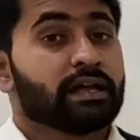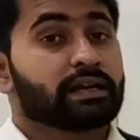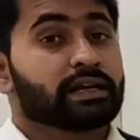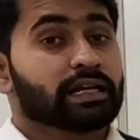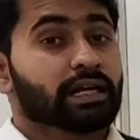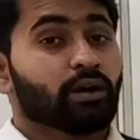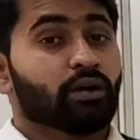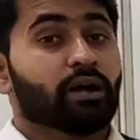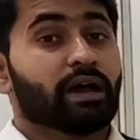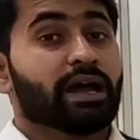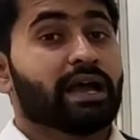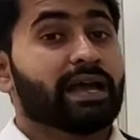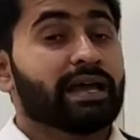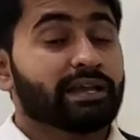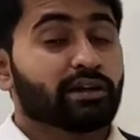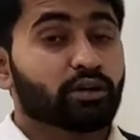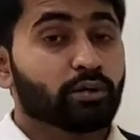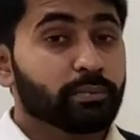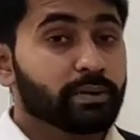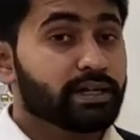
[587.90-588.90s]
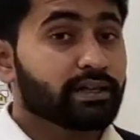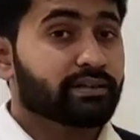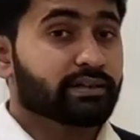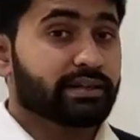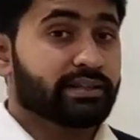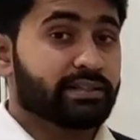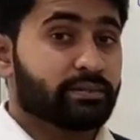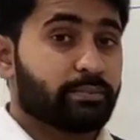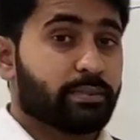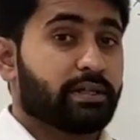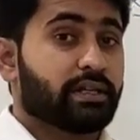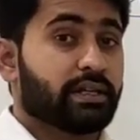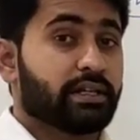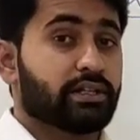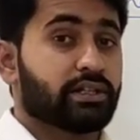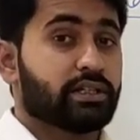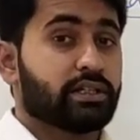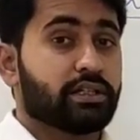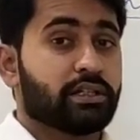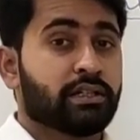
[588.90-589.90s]
Now aerobic
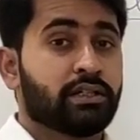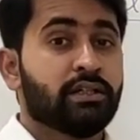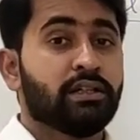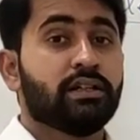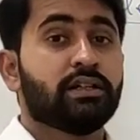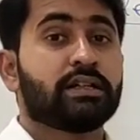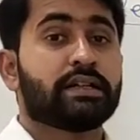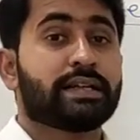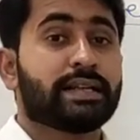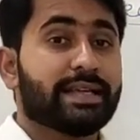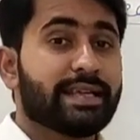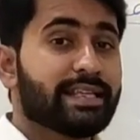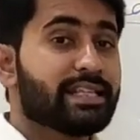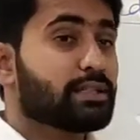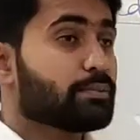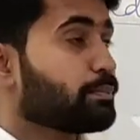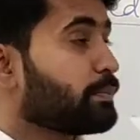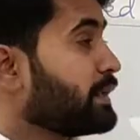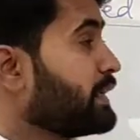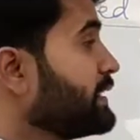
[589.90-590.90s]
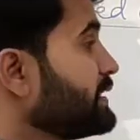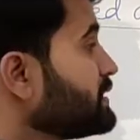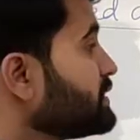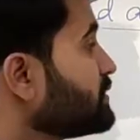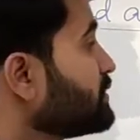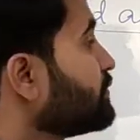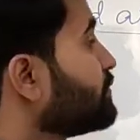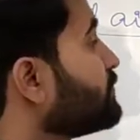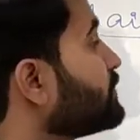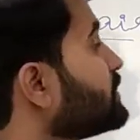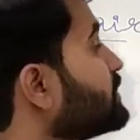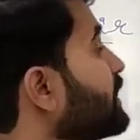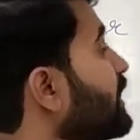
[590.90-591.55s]
respiration takes place with